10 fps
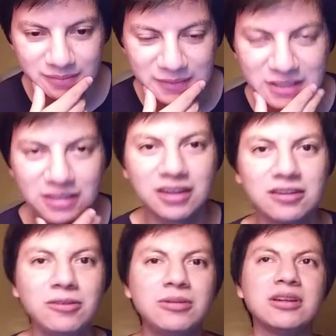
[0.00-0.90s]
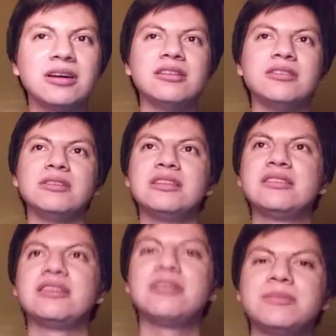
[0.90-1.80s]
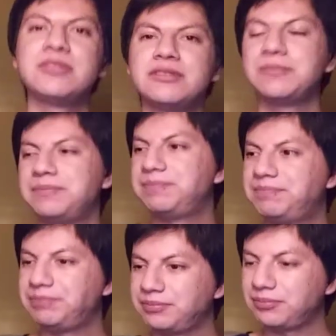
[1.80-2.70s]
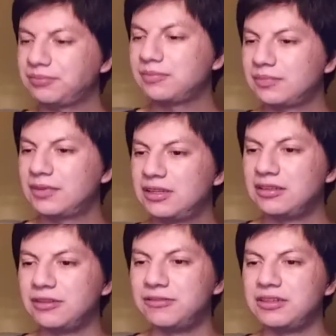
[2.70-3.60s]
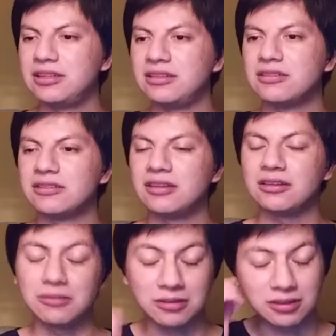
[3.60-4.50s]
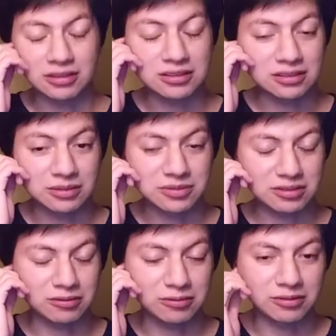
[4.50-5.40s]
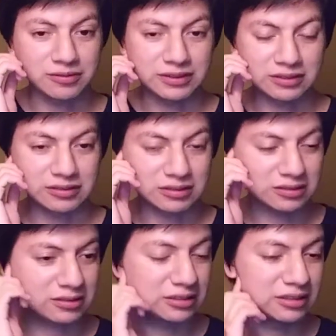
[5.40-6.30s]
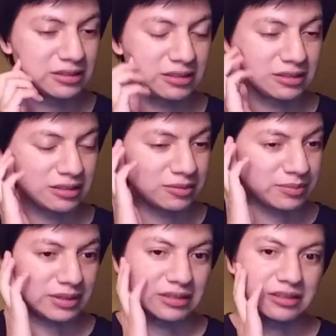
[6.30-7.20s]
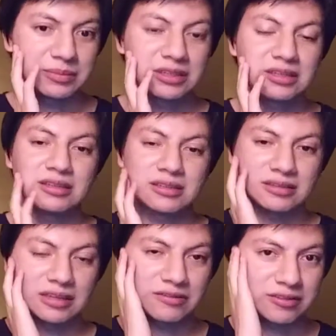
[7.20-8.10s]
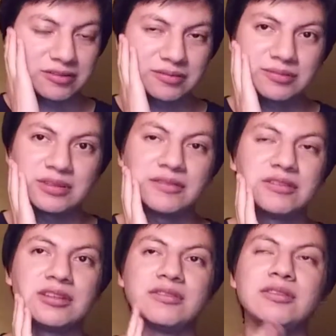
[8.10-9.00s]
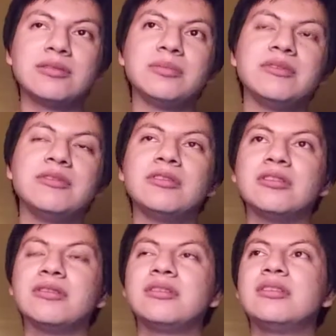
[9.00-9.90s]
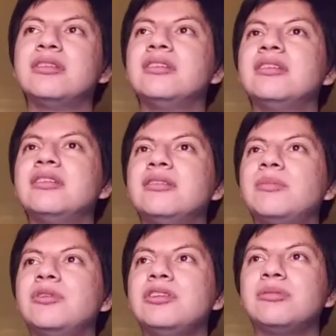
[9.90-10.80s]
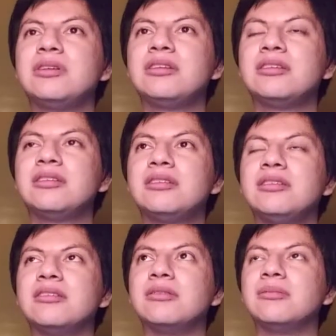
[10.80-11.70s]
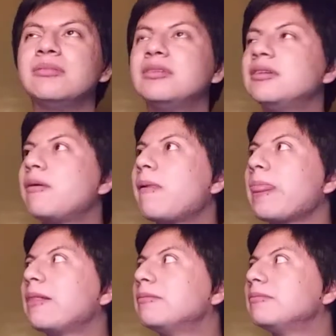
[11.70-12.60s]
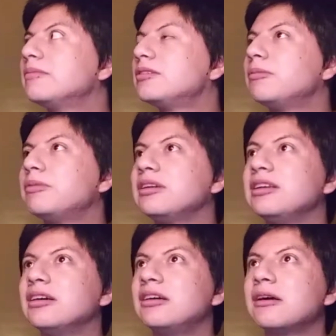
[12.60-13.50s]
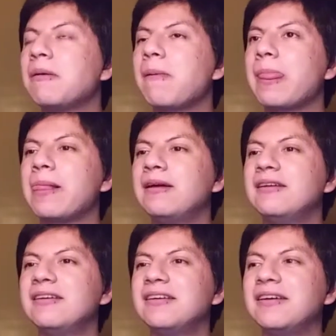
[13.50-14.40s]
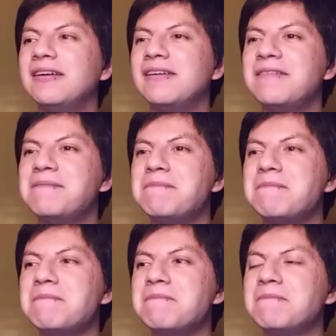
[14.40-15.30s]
there's a lot going on during these times. Definitely, there's a lot going on in these times. Coronavirus, pandemic. Never lived through one before. I'm only 20. You know, still pretty young. Um,